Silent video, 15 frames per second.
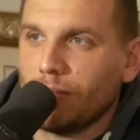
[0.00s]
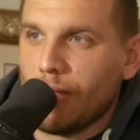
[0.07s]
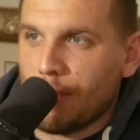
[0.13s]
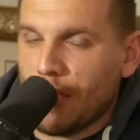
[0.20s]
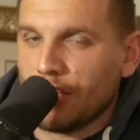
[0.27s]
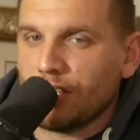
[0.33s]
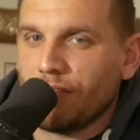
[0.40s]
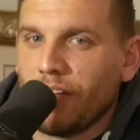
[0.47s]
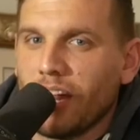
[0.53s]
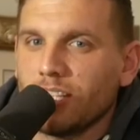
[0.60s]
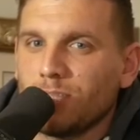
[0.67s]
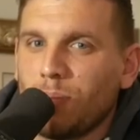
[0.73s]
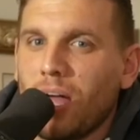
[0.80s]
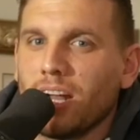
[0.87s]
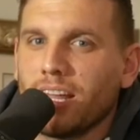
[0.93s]
know my mother's a fan of
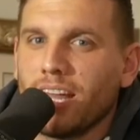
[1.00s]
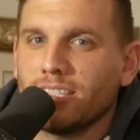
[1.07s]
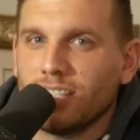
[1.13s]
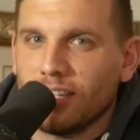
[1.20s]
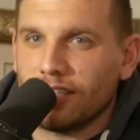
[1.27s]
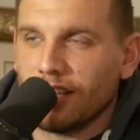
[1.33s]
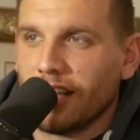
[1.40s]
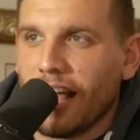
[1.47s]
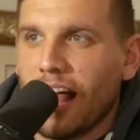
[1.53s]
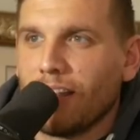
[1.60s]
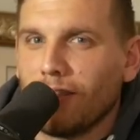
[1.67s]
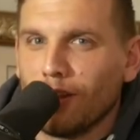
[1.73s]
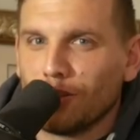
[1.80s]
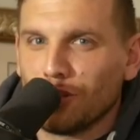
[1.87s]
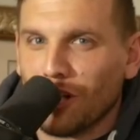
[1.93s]
this podcast. Is the
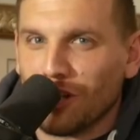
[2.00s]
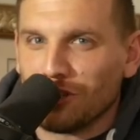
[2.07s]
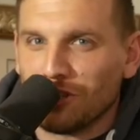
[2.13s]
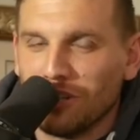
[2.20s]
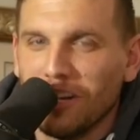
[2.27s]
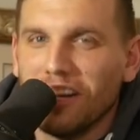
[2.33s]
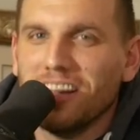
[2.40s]
Catholic Church?